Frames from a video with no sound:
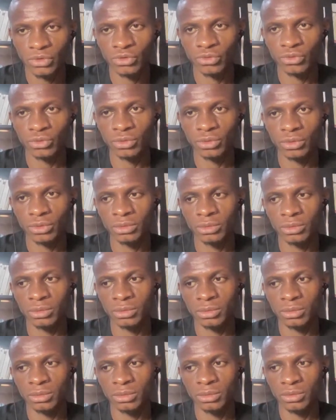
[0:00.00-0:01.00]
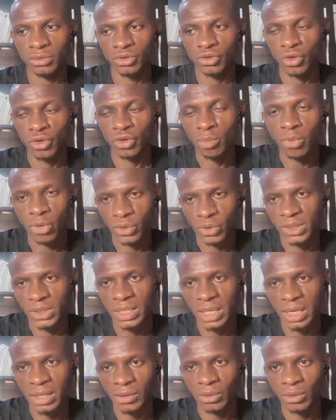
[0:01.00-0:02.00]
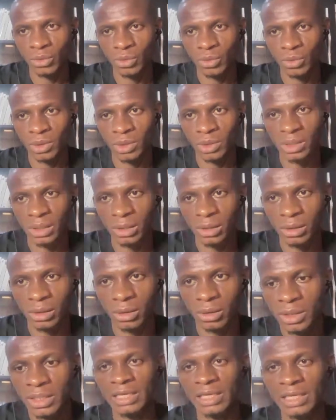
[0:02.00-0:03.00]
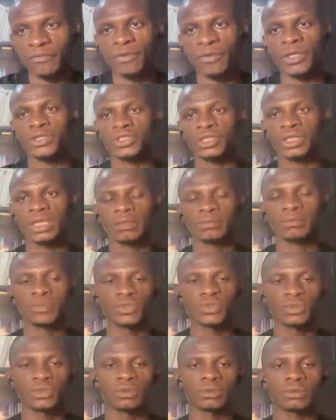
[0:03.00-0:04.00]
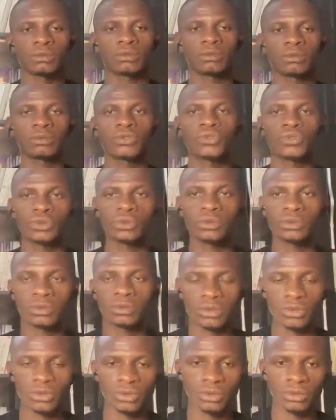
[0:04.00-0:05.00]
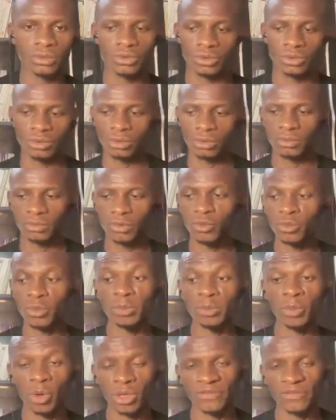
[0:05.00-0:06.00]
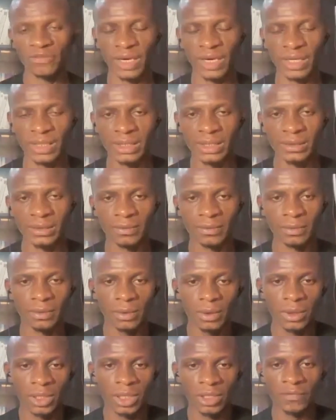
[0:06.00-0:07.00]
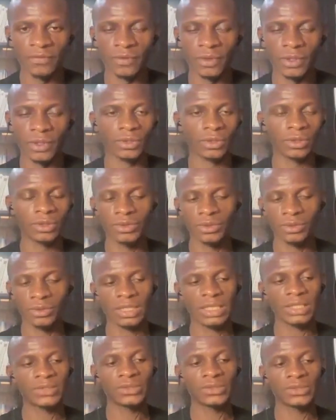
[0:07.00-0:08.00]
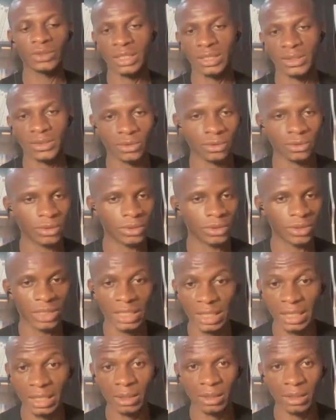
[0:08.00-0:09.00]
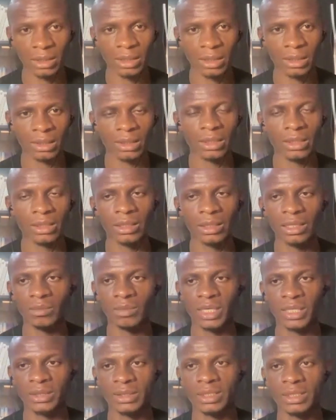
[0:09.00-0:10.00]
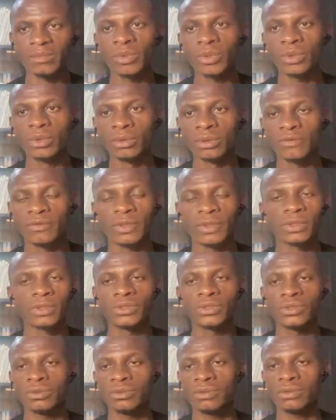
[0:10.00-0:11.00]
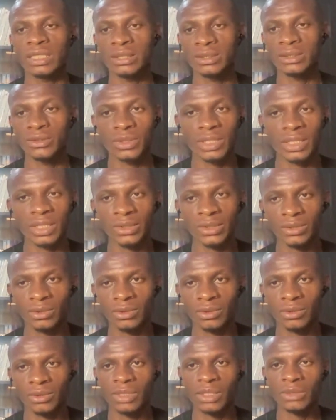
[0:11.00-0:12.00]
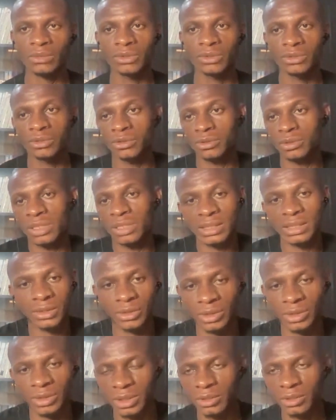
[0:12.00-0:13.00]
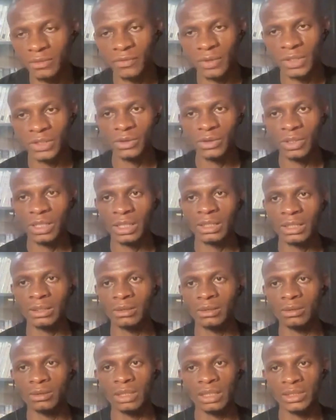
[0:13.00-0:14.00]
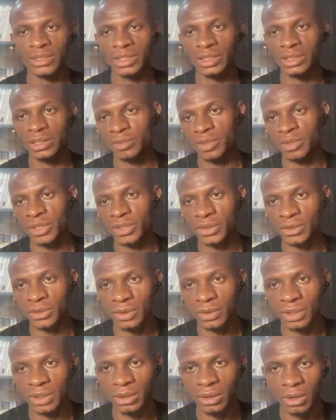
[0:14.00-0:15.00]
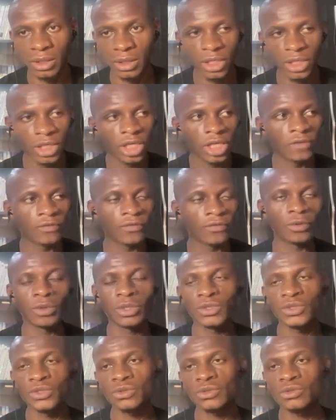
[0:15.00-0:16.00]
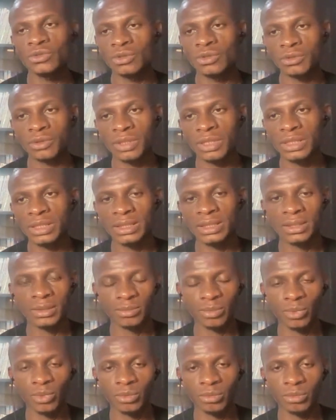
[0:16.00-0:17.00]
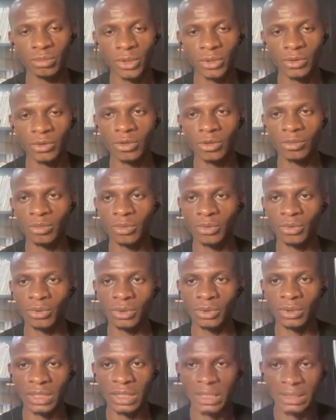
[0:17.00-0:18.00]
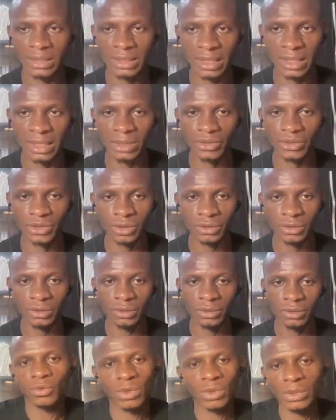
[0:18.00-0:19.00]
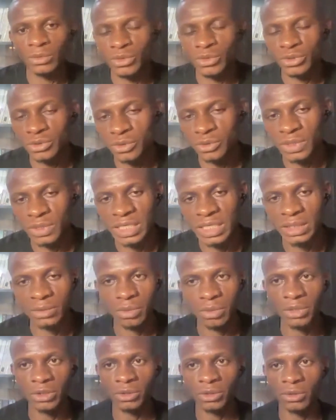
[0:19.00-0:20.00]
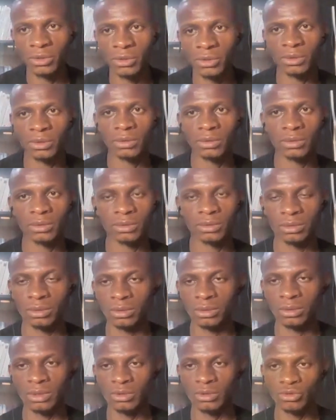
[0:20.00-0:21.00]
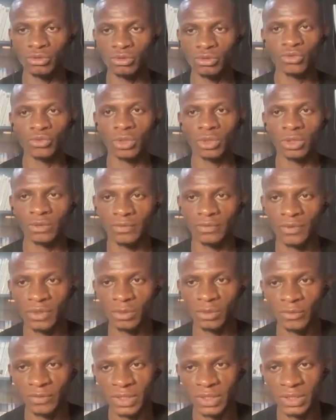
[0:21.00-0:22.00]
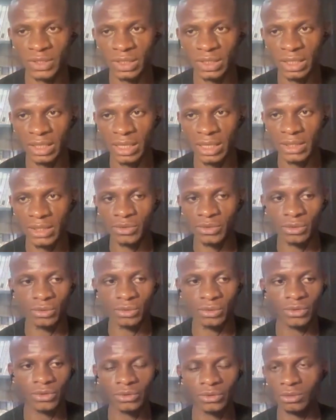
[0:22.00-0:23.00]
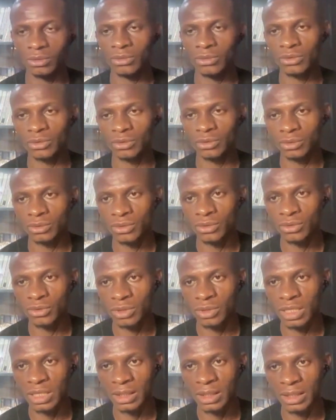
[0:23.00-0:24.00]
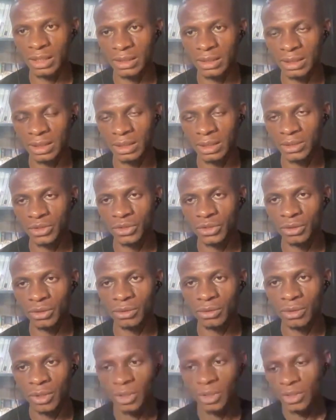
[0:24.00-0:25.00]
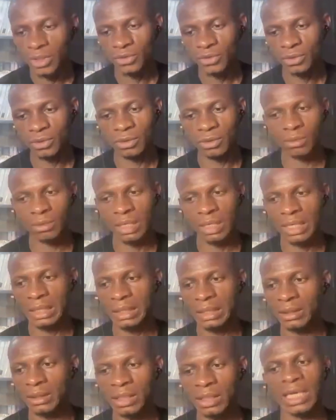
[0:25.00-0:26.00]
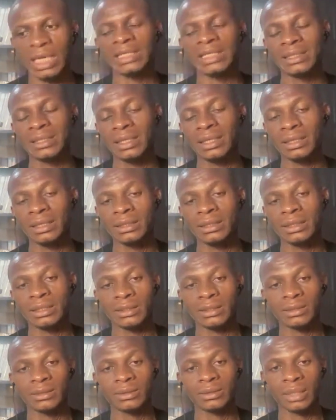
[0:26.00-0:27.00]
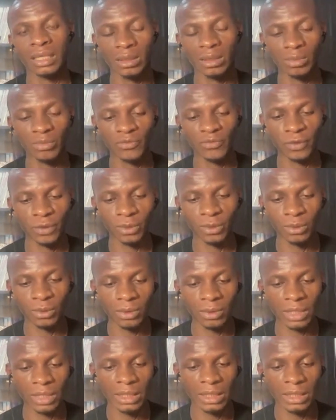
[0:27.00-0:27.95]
to support their own work, leverage them to be more effective. If you are going to write user story, again, another lame example, if you're going to write user story, why would you do that yourself when you can let ChatGPT do that? If you want to create a simple mock-up or a sketch, why would you do that when you could use some of these AI tools to get that sketch done? So I see it as helpful,